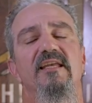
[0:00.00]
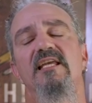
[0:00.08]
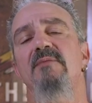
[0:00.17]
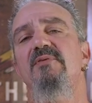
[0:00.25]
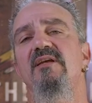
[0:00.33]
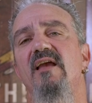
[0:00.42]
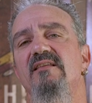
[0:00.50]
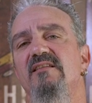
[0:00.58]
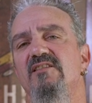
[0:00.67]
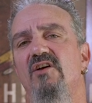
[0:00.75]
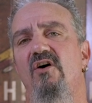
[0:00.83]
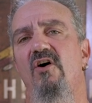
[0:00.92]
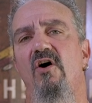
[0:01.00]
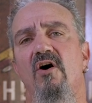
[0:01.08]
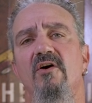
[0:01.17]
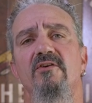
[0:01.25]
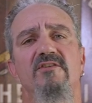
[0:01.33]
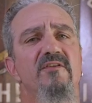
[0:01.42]
EPS is a
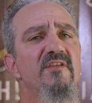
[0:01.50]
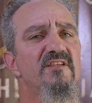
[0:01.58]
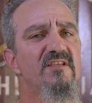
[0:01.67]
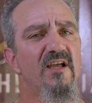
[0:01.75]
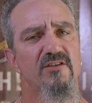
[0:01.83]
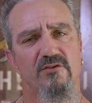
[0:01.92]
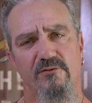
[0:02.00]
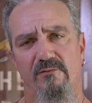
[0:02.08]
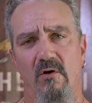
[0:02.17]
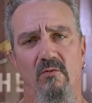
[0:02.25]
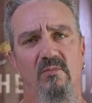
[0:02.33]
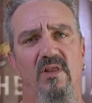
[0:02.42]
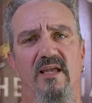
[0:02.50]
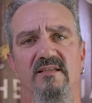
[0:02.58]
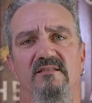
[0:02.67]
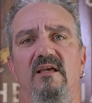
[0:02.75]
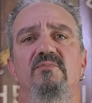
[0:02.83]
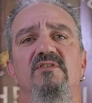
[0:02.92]
hard to the touch foam like
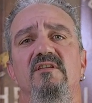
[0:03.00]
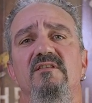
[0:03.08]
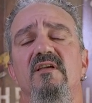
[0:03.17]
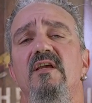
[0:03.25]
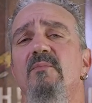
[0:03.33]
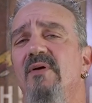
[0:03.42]
substance,